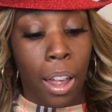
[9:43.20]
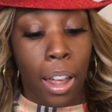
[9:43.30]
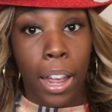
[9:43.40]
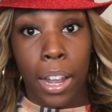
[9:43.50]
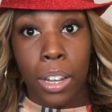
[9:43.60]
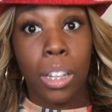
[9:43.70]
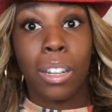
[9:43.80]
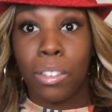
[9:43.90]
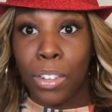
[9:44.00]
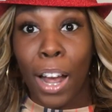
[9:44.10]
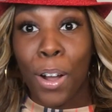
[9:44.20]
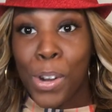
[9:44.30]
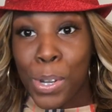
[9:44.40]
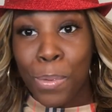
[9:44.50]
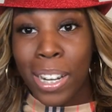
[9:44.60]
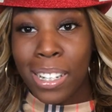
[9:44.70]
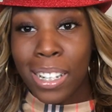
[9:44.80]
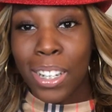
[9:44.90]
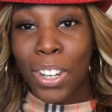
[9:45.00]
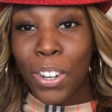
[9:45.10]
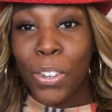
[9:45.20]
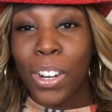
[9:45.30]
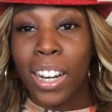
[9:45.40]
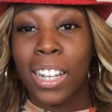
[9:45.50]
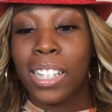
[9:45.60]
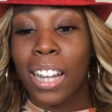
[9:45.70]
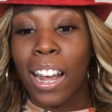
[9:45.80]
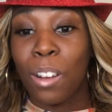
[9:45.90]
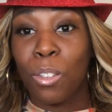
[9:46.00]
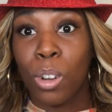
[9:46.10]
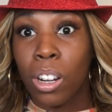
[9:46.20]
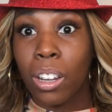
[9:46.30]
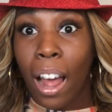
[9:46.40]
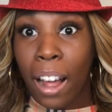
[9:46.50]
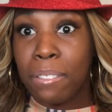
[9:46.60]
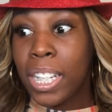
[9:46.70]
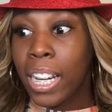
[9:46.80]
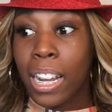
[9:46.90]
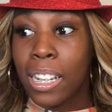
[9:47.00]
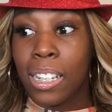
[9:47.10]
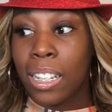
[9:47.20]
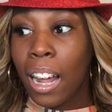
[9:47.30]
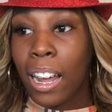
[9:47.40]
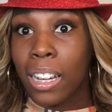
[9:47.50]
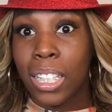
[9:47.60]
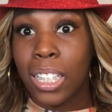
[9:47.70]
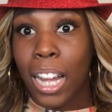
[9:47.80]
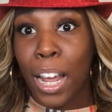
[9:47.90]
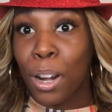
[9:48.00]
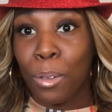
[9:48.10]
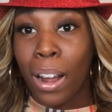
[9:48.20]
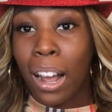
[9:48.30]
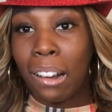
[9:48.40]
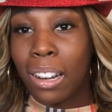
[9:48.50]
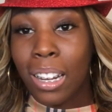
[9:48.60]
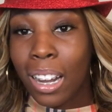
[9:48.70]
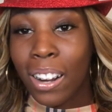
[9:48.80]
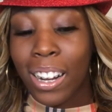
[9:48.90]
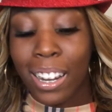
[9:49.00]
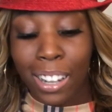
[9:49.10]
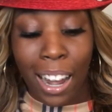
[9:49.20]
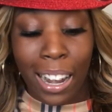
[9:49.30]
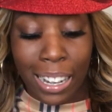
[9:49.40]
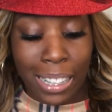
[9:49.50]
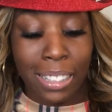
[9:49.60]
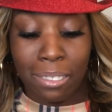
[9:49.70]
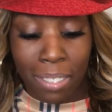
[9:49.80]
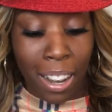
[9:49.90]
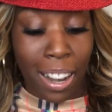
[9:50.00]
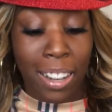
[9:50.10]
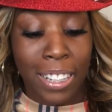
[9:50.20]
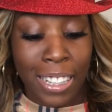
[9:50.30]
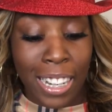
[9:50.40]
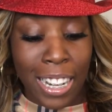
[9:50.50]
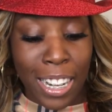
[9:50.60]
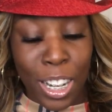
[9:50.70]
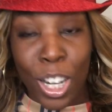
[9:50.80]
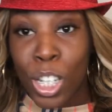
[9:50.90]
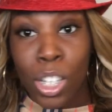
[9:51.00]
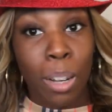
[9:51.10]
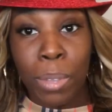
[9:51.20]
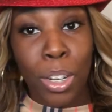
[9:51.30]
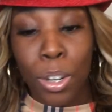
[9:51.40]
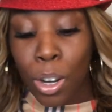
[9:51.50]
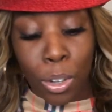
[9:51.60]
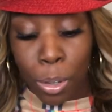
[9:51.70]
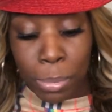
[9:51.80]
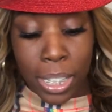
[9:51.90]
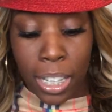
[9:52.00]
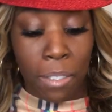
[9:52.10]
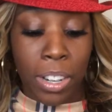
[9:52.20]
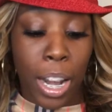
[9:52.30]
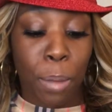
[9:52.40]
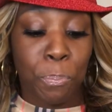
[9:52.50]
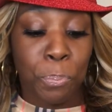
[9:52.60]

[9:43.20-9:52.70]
And like on the way to the court, it's like real live chickens like just hanging around in the area. Like, yeah, something you don't normally see every day.